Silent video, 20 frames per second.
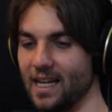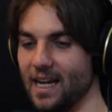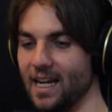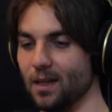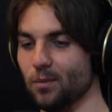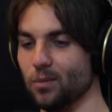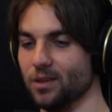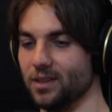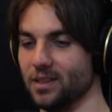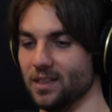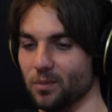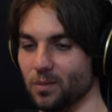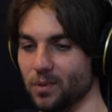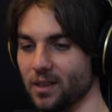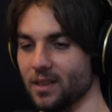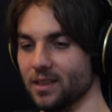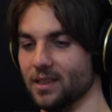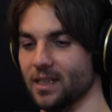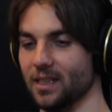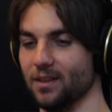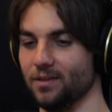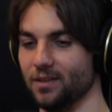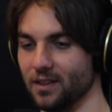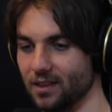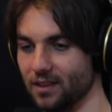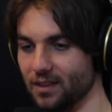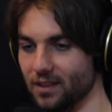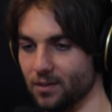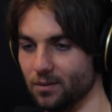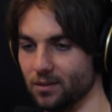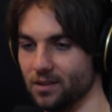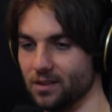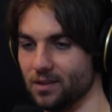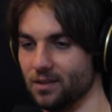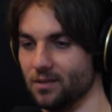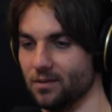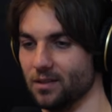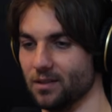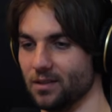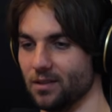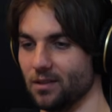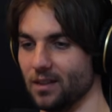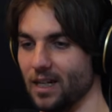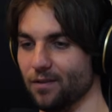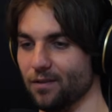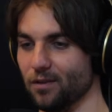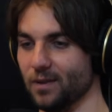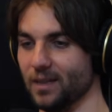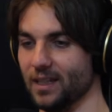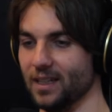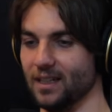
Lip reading: the Ableton plug definitely was great for me.